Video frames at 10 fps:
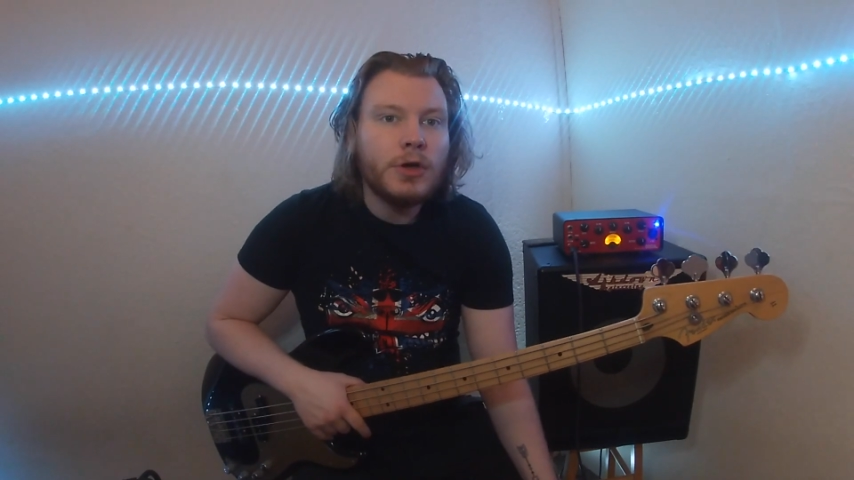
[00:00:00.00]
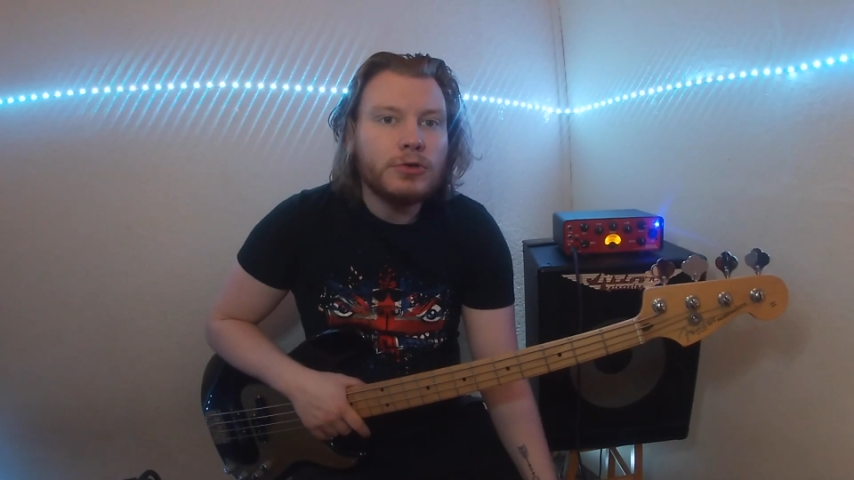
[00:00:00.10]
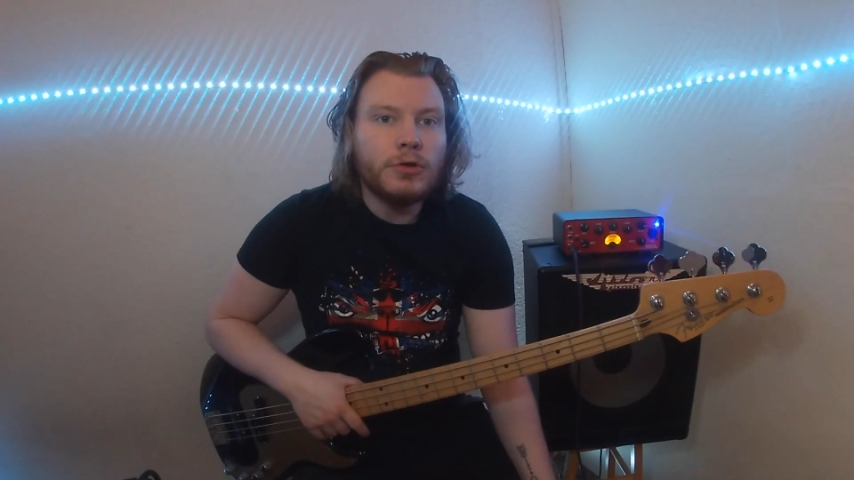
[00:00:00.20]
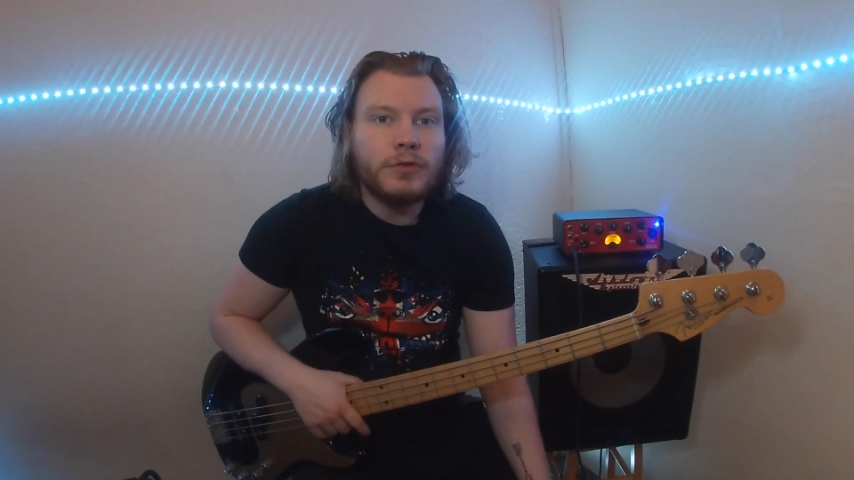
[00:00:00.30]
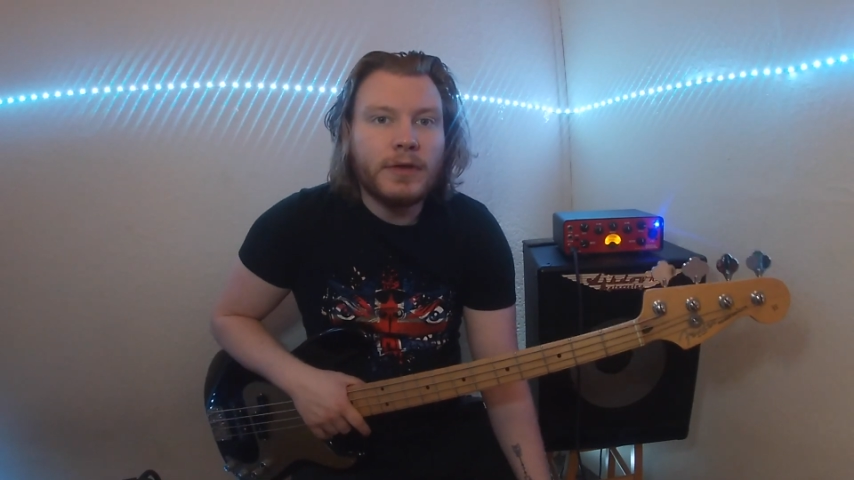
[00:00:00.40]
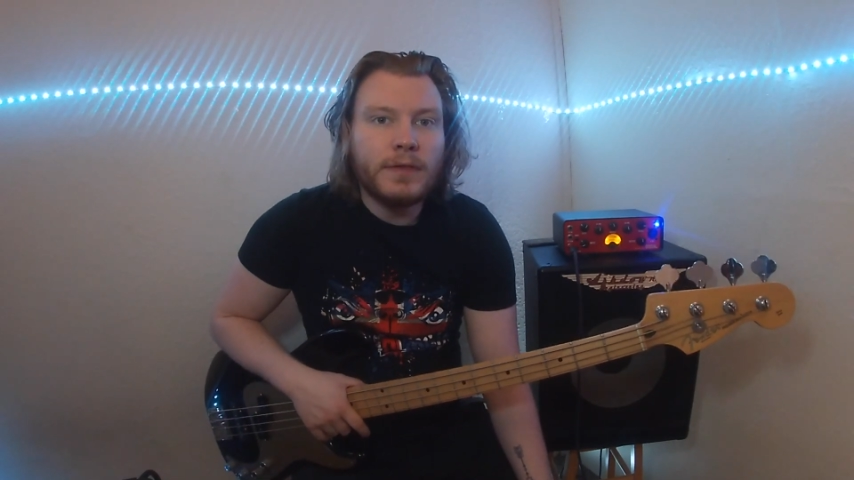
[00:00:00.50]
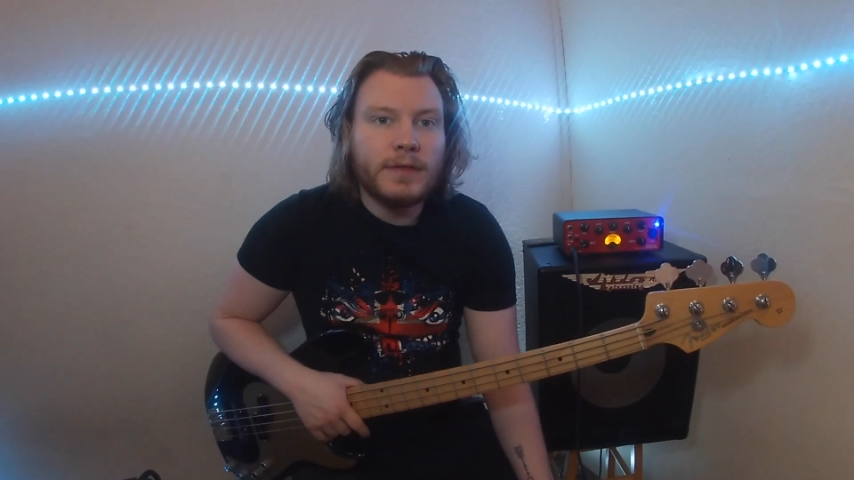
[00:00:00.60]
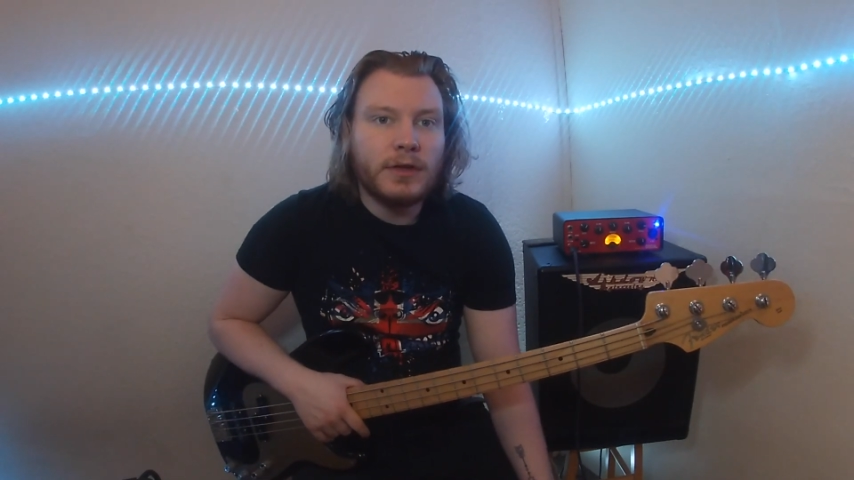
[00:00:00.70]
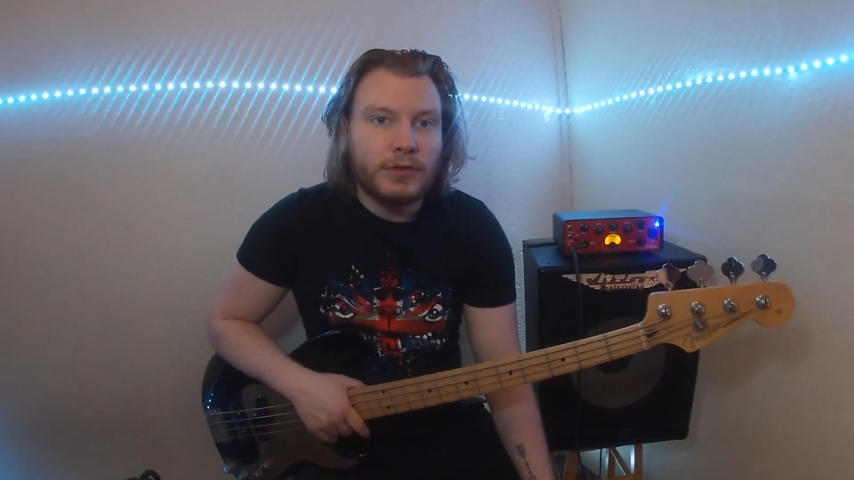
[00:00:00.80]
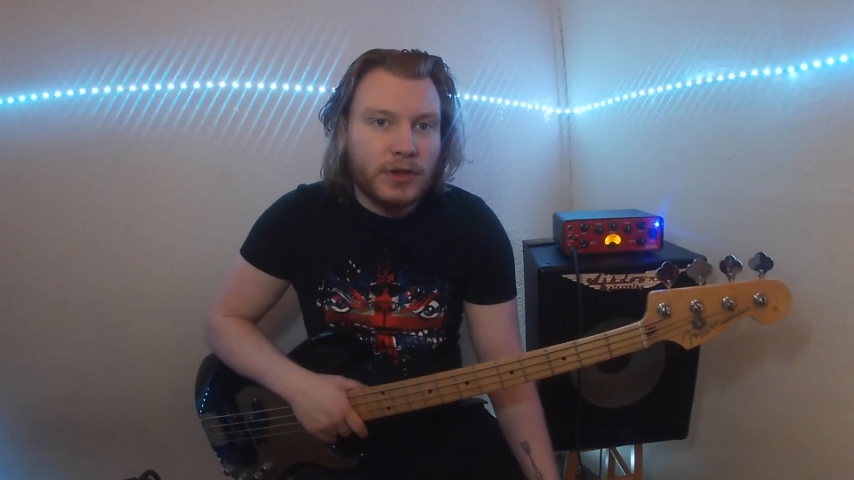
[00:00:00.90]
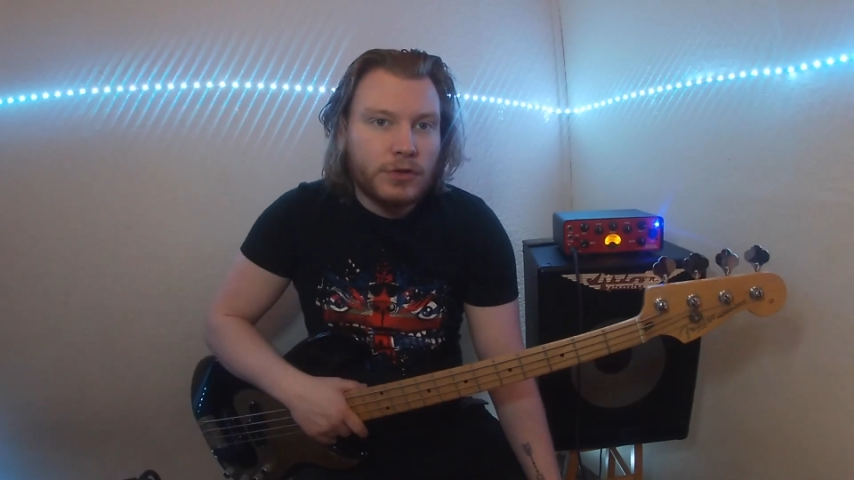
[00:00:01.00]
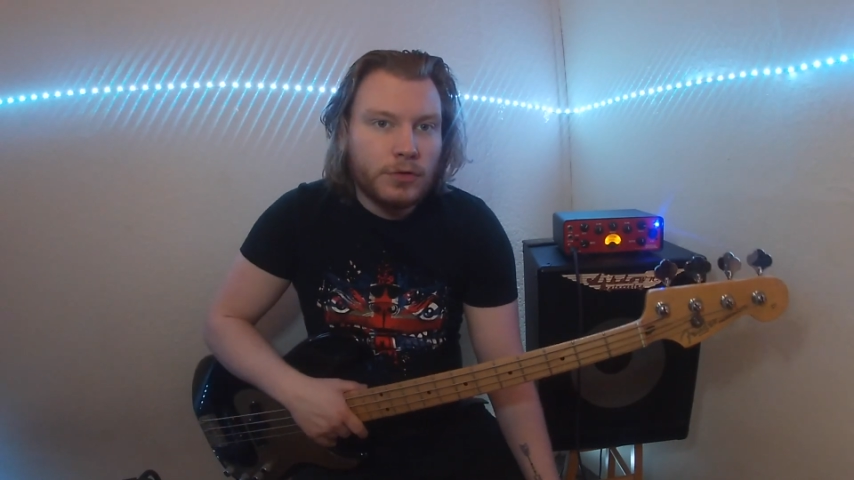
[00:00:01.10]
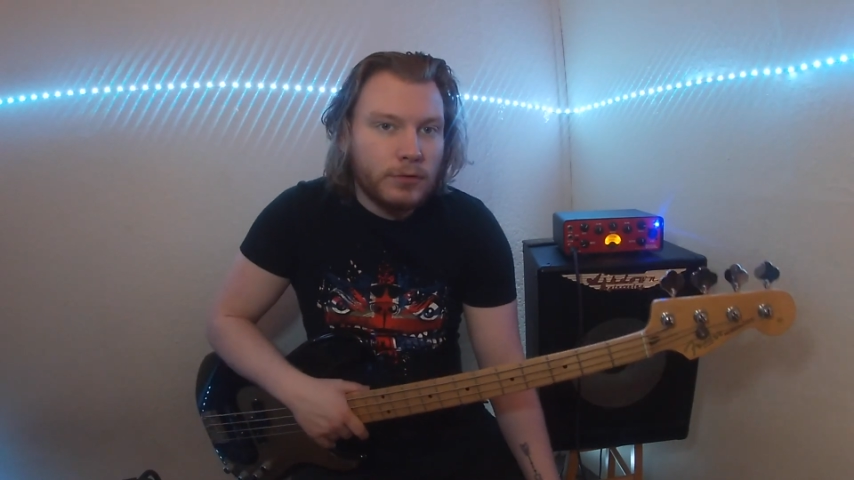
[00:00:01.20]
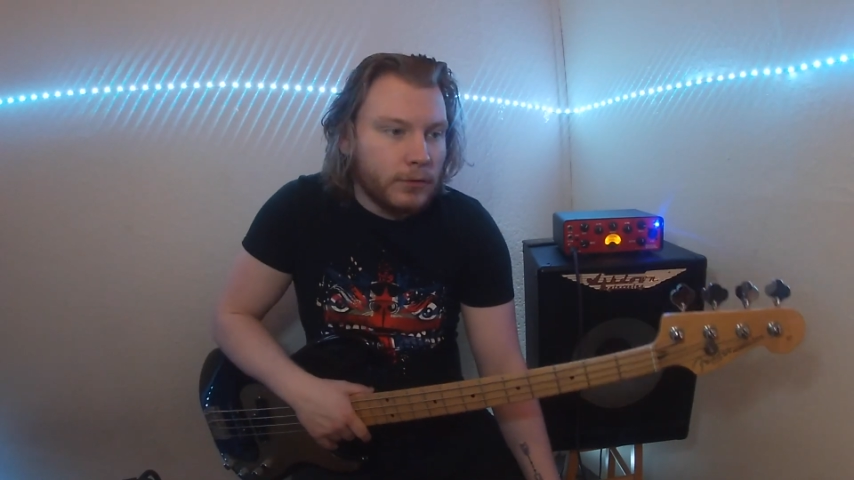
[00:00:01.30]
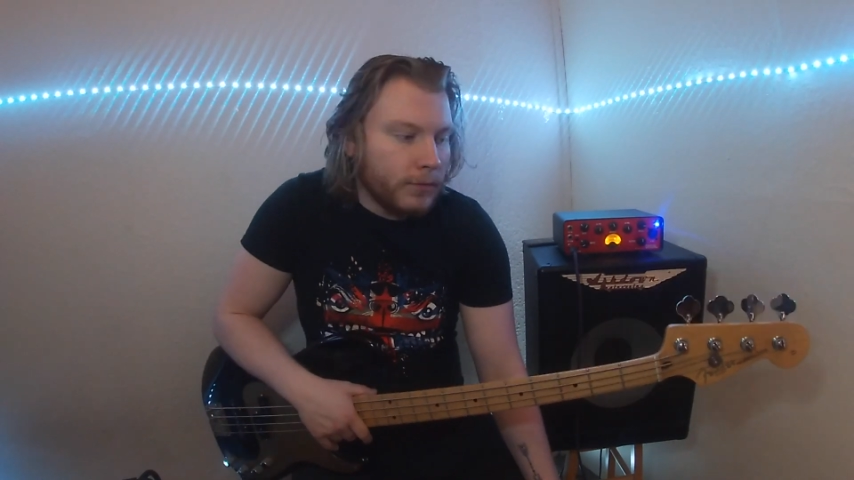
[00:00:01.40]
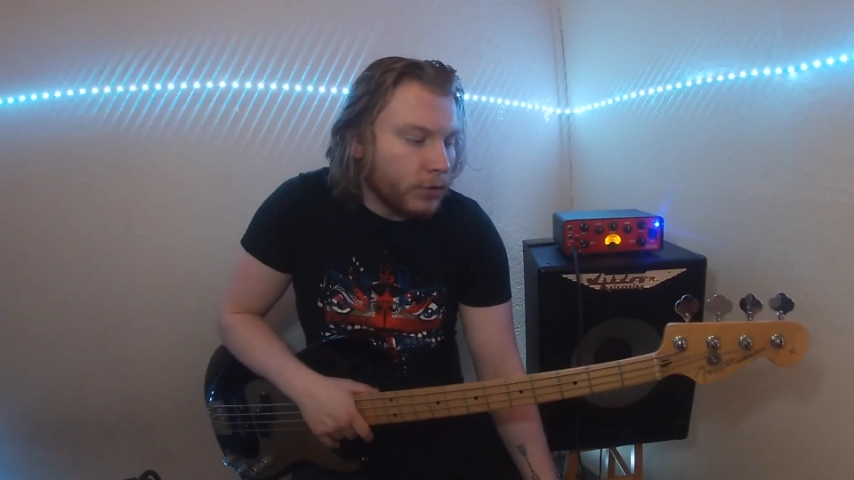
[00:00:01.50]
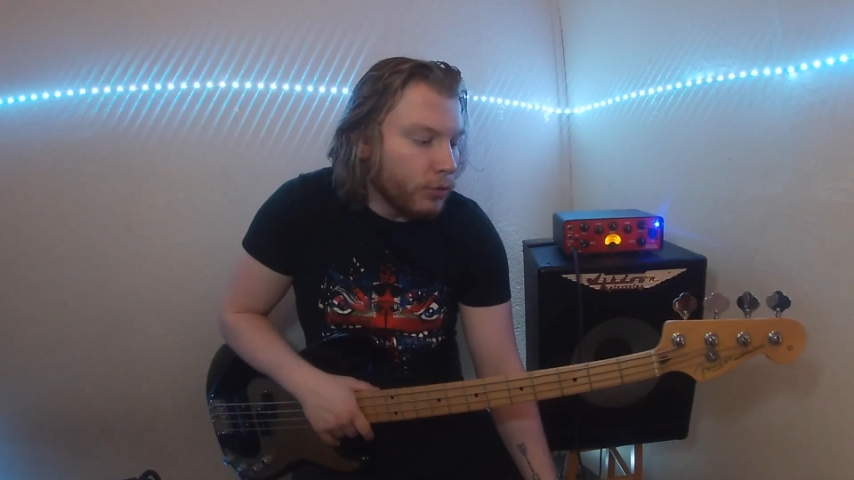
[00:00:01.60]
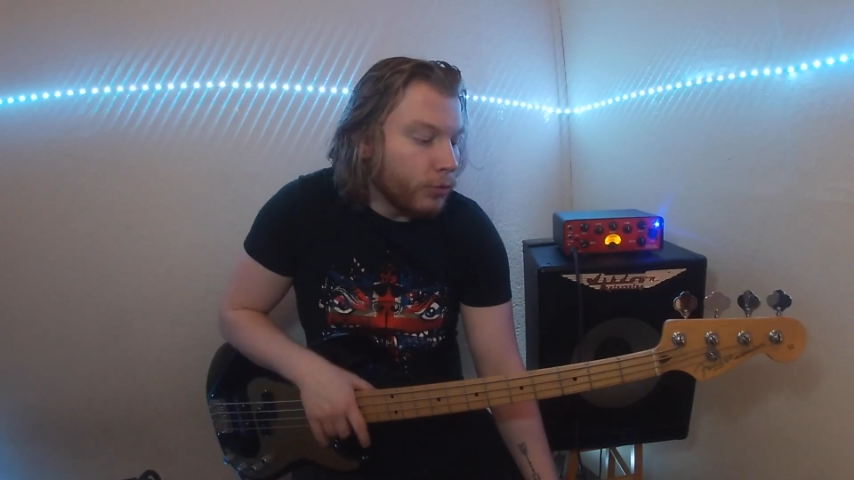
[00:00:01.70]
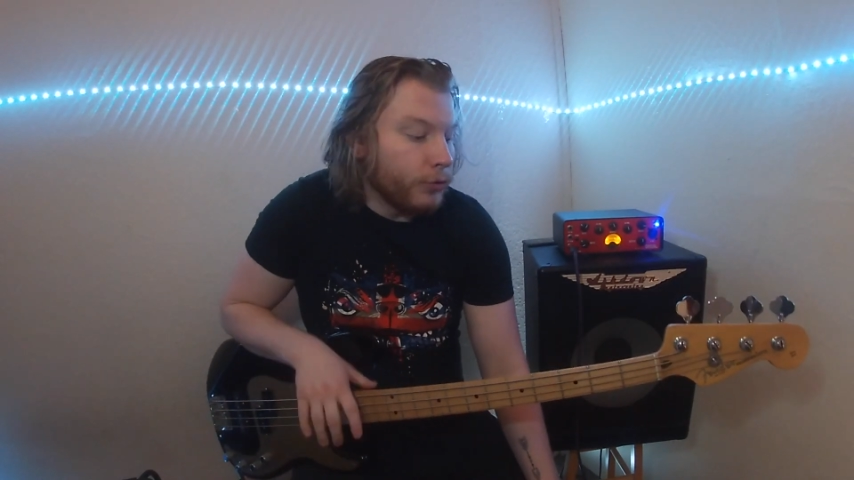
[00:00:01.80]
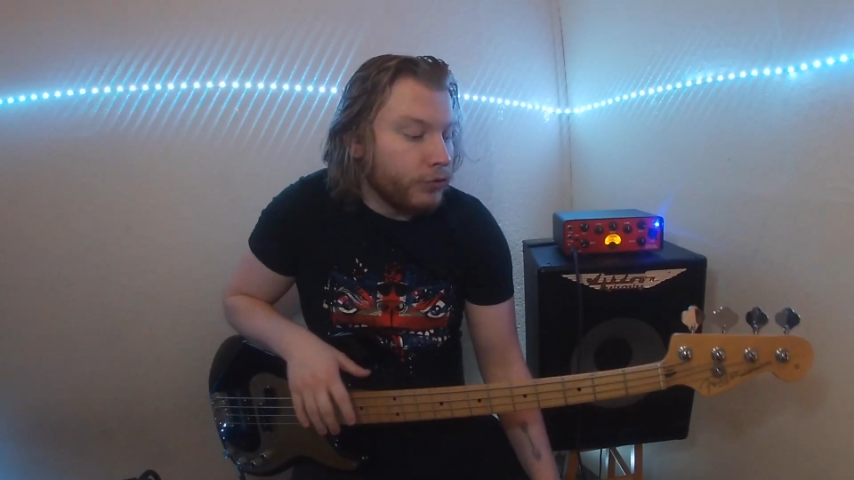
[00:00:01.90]
using the extensions of the
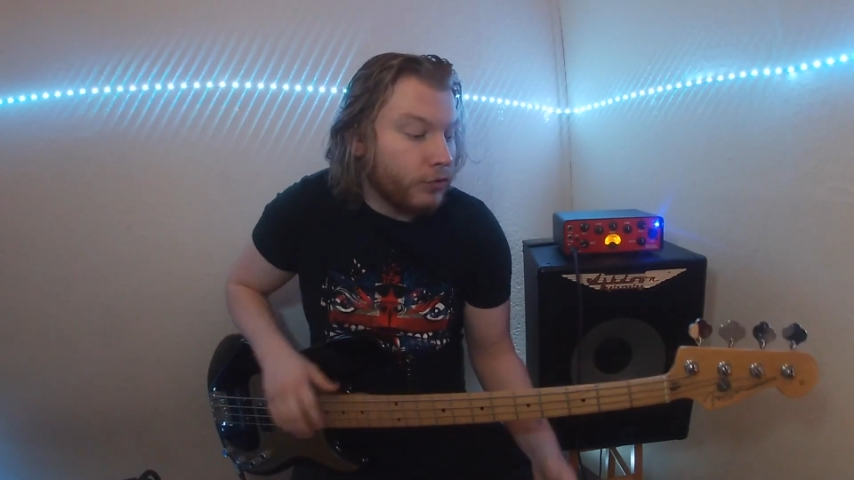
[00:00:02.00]
chords.